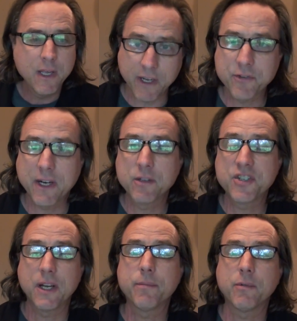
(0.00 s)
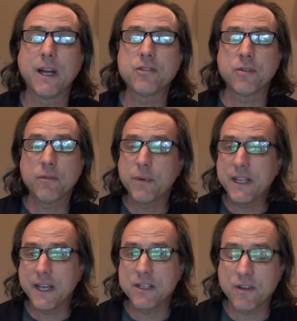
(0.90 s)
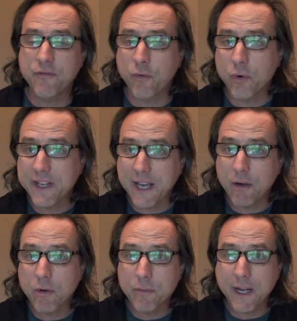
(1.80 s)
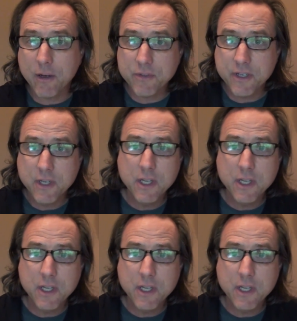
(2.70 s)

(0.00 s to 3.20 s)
I try to set up the route so everybody has a 40-hour route